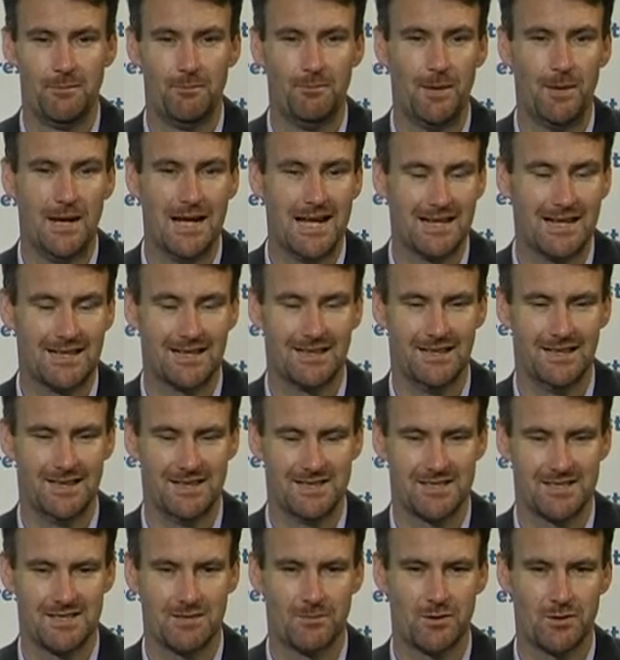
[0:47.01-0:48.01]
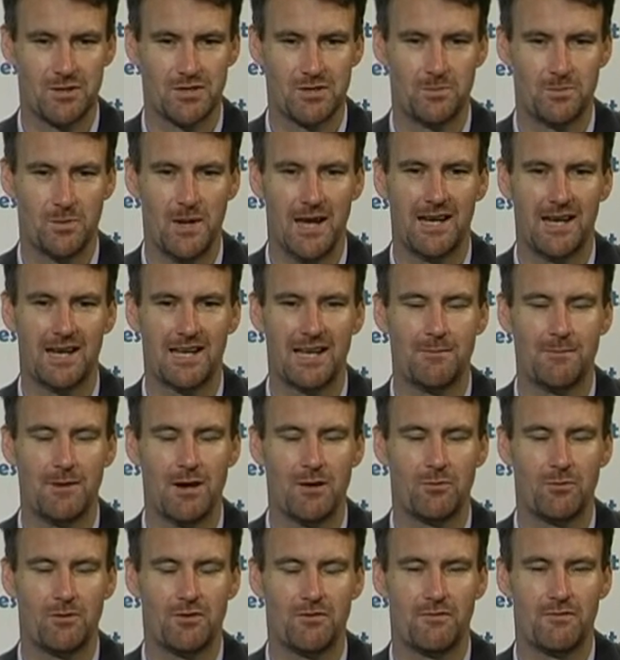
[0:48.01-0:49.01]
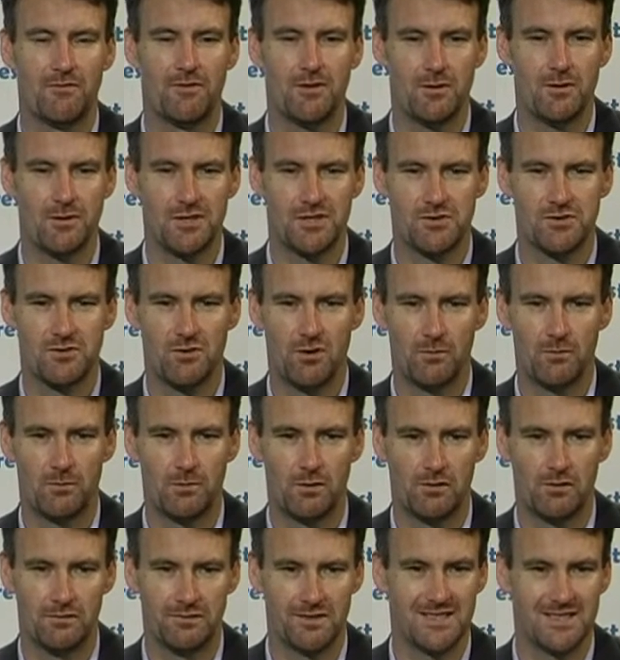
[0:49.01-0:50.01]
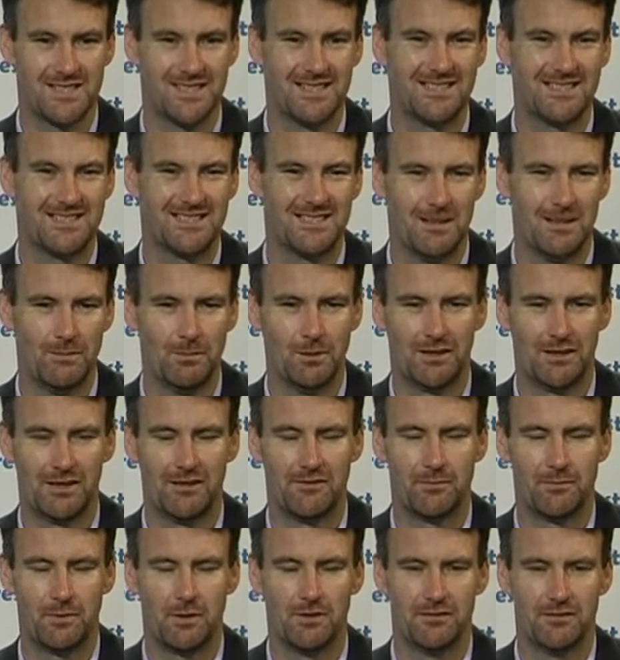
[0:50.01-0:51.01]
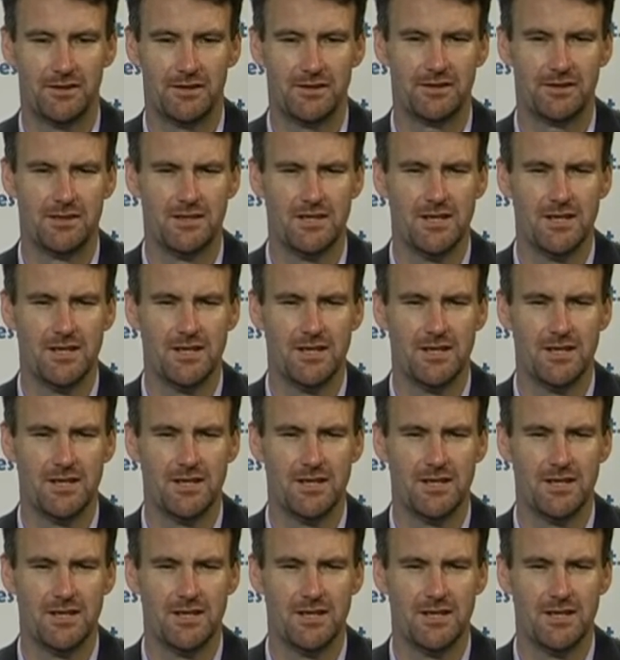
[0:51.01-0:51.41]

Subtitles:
Barclays, the British bank, came out with very strong profits, a doubling of profit.